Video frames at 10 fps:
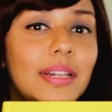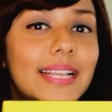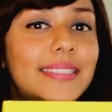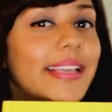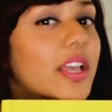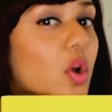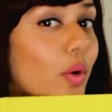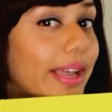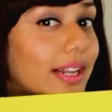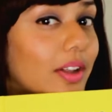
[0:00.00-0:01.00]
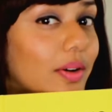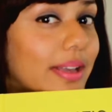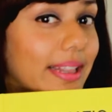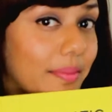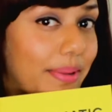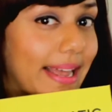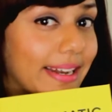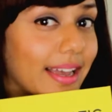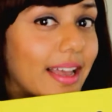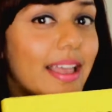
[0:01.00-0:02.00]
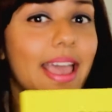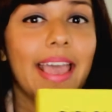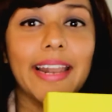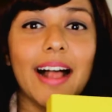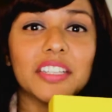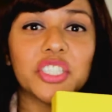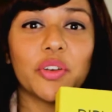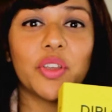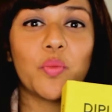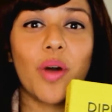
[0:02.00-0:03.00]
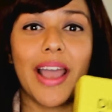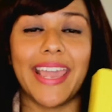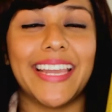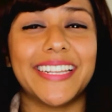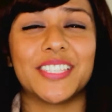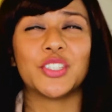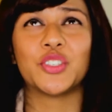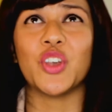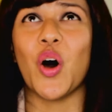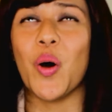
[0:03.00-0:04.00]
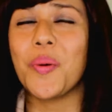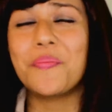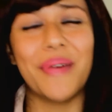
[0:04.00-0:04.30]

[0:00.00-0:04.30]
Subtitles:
Let's take a quick look at the planner and I'll show you why it is so